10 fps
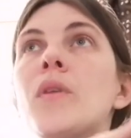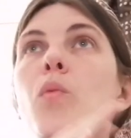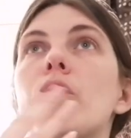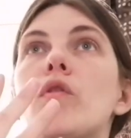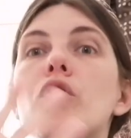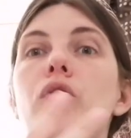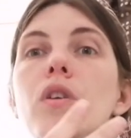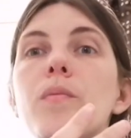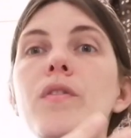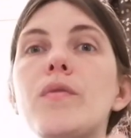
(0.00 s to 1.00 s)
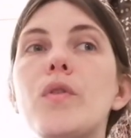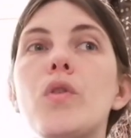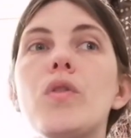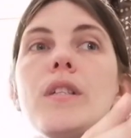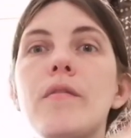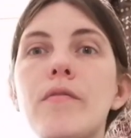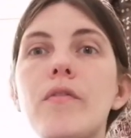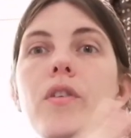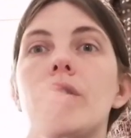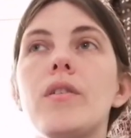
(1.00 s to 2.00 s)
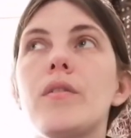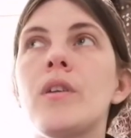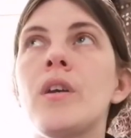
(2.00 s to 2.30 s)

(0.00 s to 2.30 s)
we run groups for different